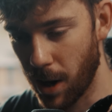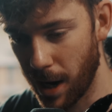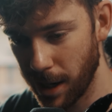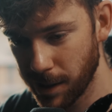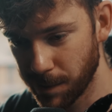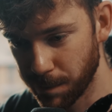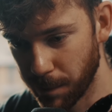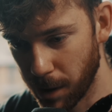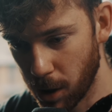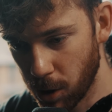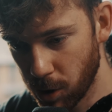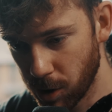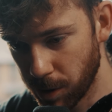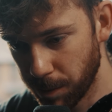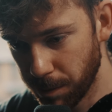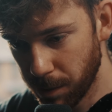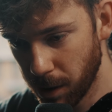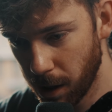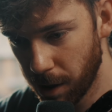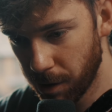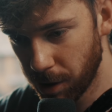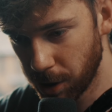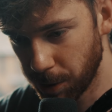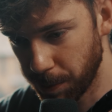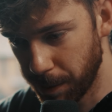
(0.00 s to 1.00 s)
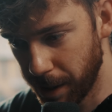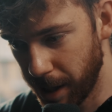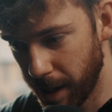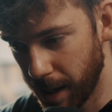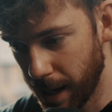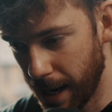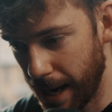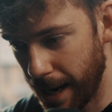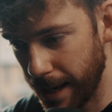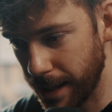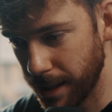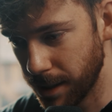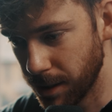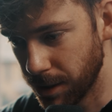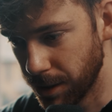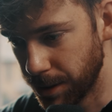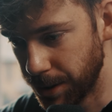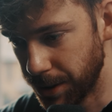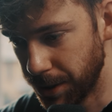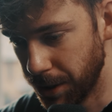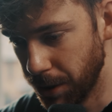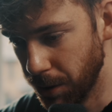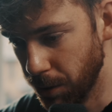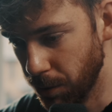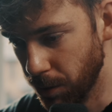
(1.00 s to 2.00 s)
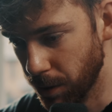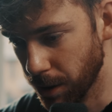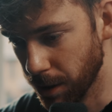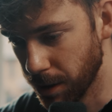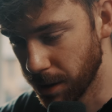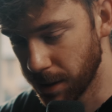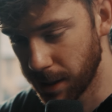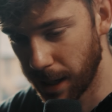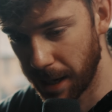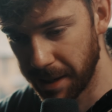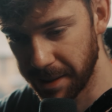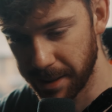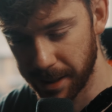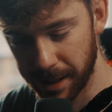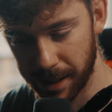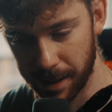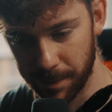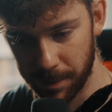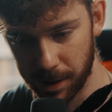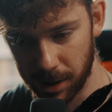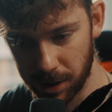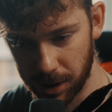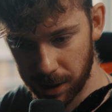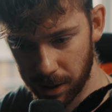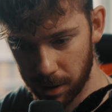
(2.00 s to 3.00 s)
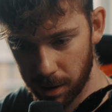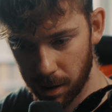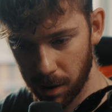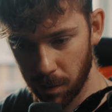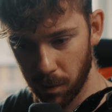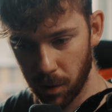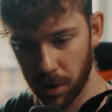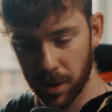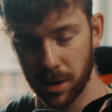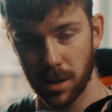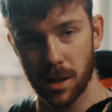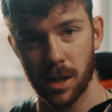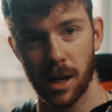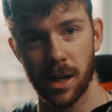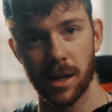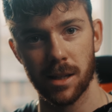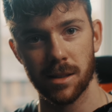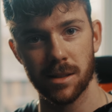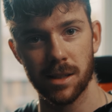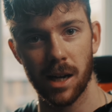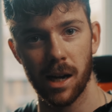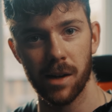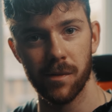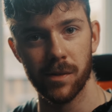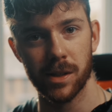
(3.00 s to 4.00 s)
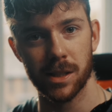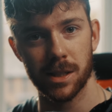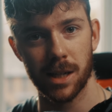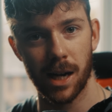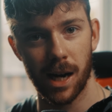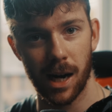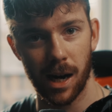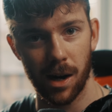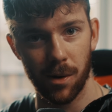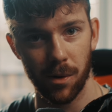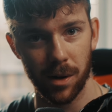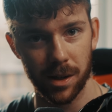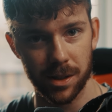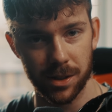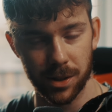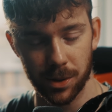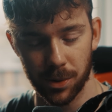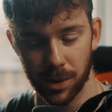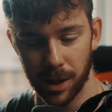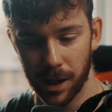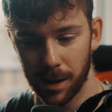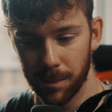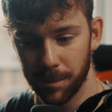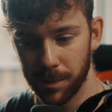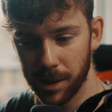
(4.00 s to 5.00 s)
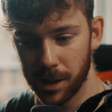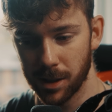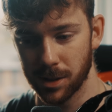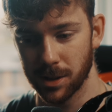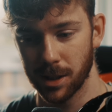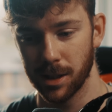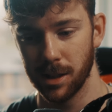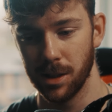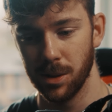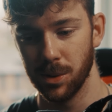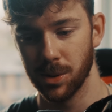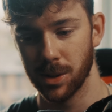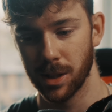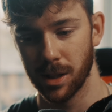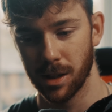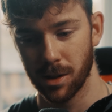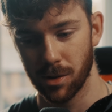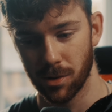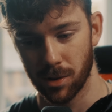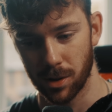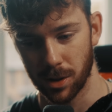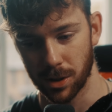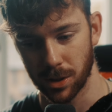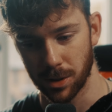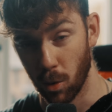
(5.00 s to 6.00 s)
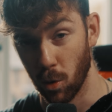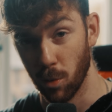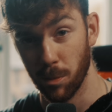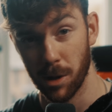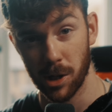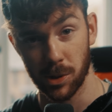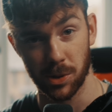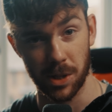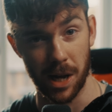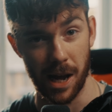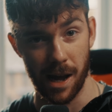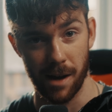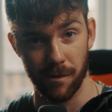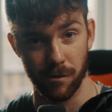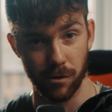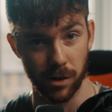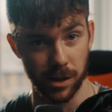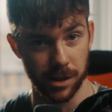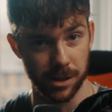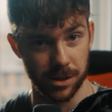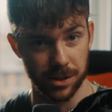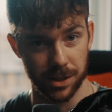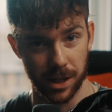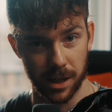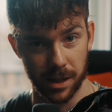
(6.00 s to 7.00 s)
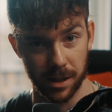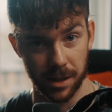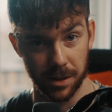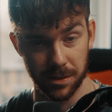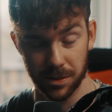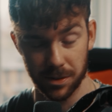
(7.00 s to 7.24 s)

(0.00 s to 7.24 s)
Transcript: as motion blur is being added to the center image here, I want to kind of dive into how I do that, because I use it across almost every design I